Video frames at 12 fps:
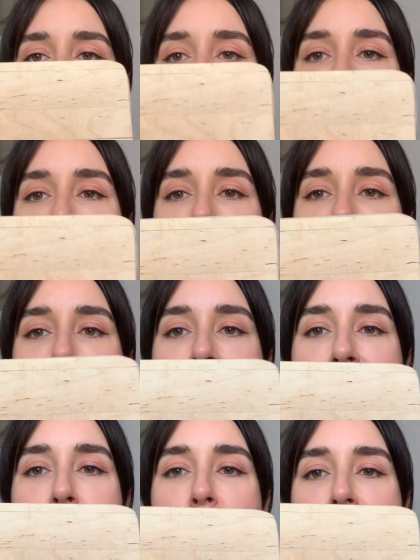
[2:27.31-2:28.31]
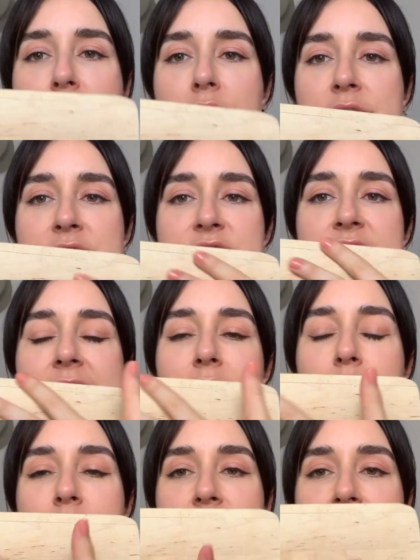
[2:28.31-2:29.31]
some like wear and tear
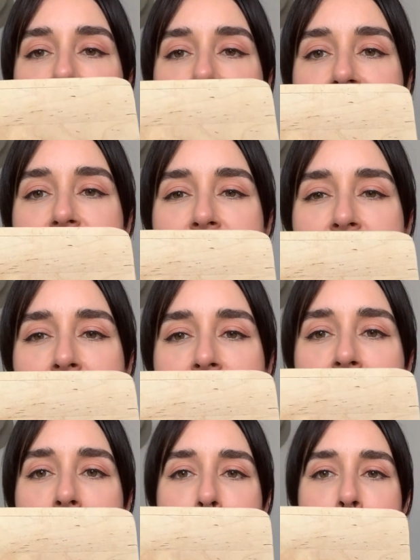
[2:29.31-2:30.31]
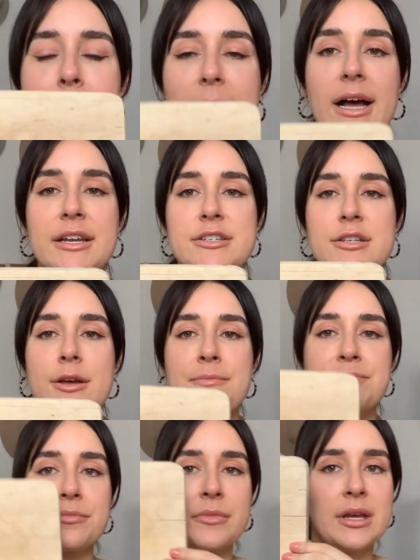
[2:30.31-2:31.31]
on it, but
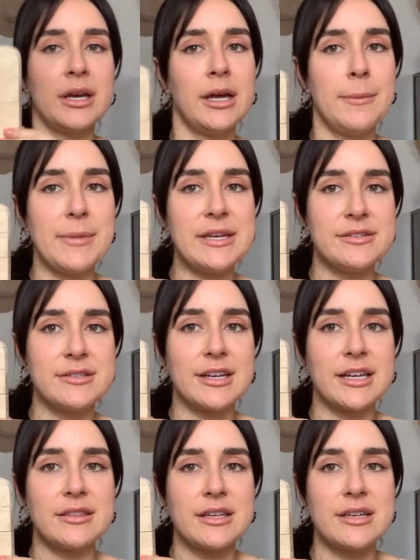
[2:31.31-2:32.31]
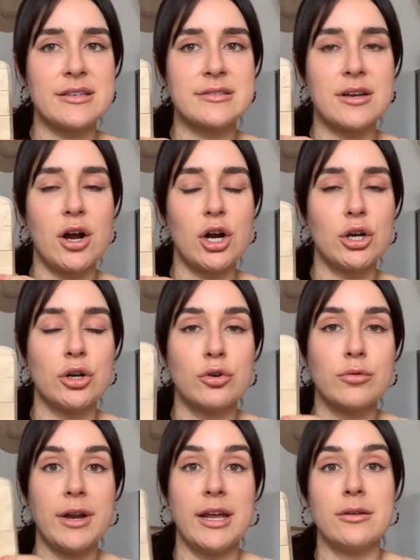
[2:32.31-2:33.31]
pieces like these are
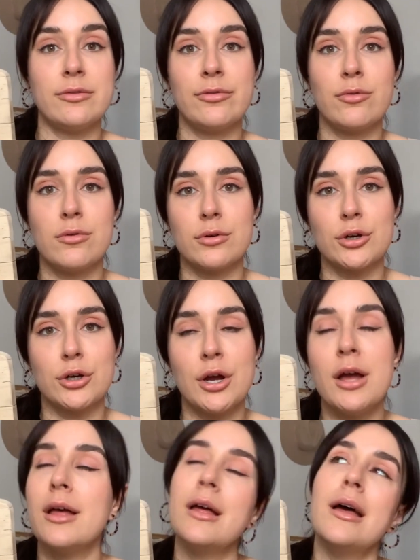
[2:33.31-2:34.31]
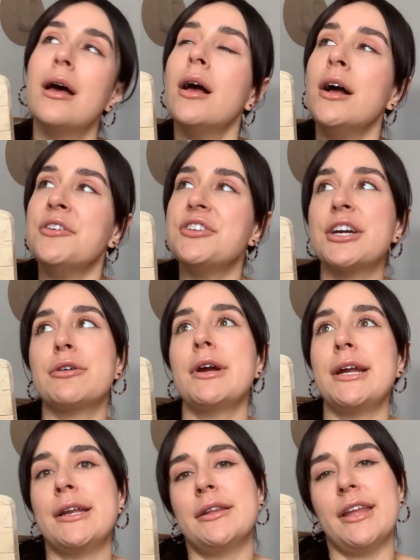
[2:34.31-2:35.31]
great for
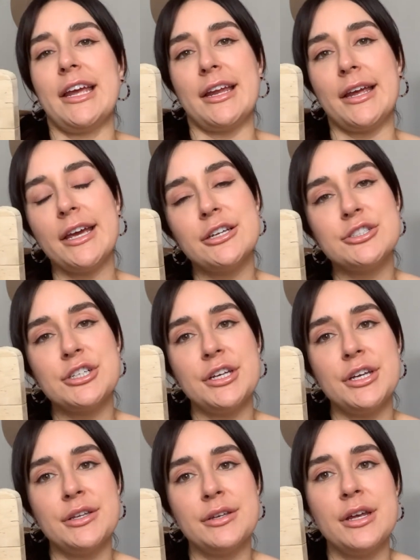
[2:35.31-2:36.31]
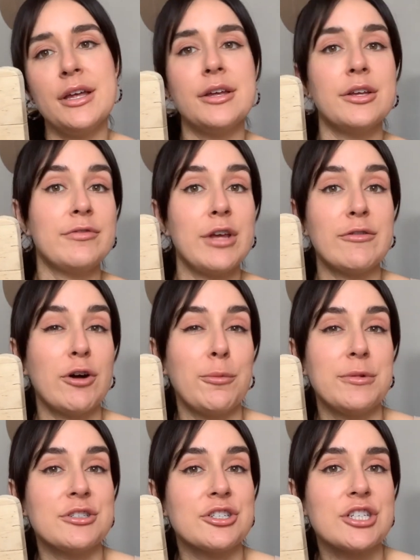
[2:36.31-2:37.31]
decorating like a kitchen. If you have
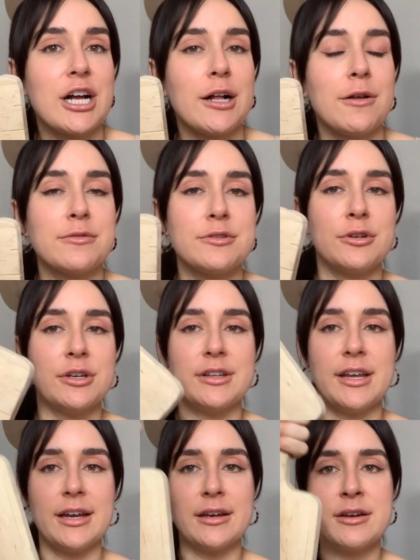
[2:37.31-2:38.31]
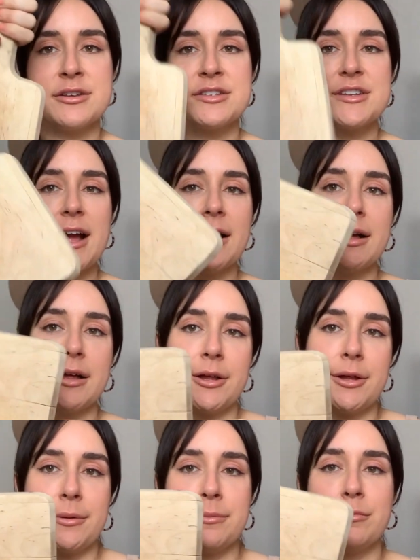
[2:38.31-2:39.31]
open shelves, you can like stack
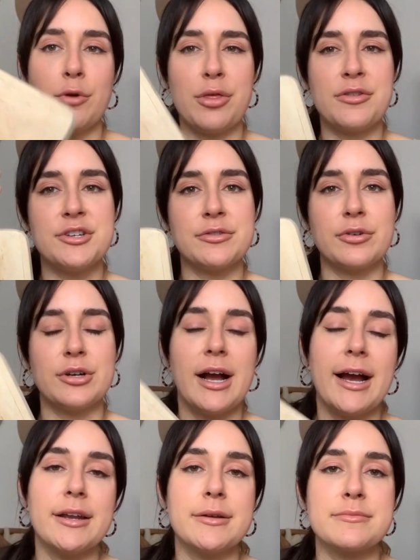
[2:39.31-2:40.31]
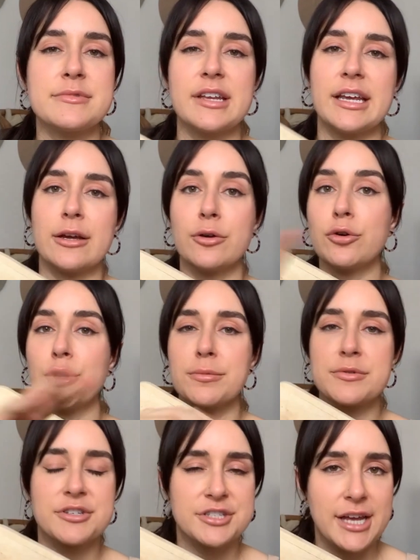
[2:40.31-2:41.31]
them with different items like
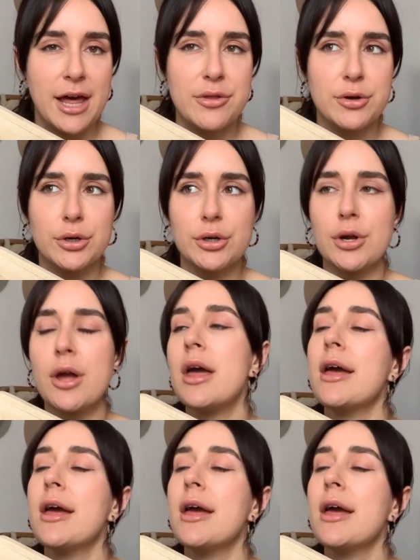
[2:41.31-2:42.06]
grouped together.